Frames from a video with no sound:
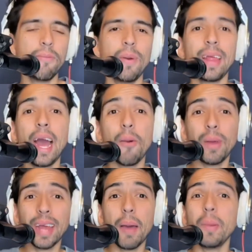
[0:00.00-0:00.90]

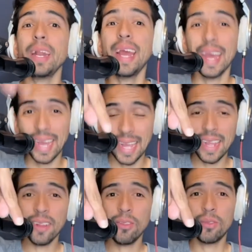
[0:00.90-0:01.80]
What happened
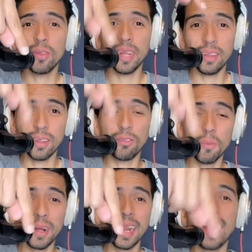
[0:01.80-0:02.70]
in the
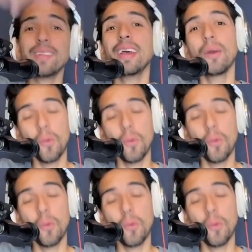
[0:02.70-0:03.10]
Zumba class?